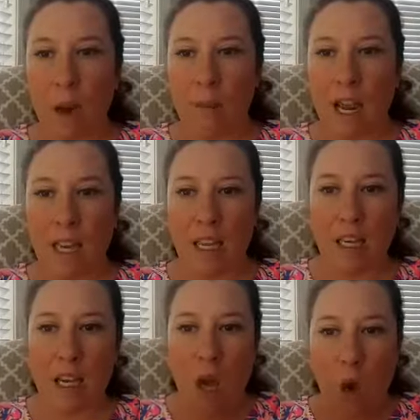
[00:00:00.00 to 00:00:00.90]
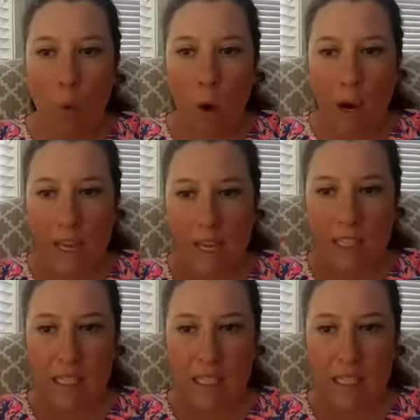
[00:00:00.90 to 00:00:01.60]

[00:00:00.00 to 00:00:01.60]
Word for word: up taking what he'd